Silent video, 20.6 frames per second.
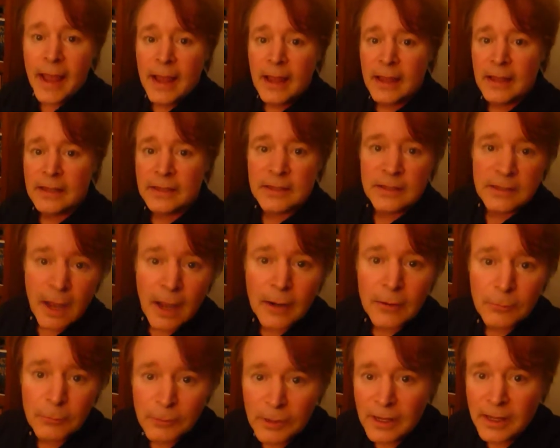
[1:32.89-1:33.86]
is
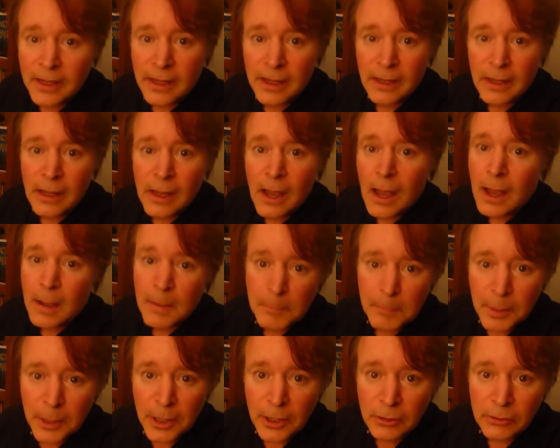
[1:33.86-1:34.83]
not really a
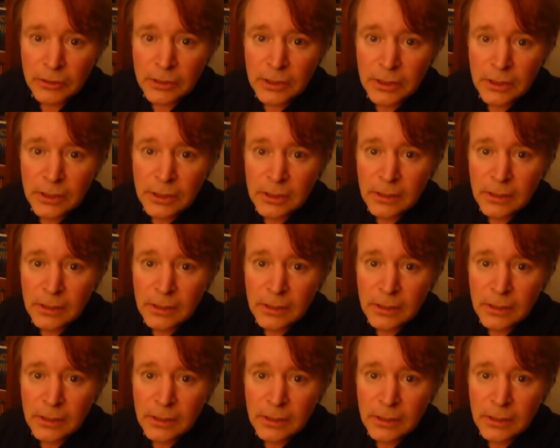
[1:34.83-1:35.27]
boat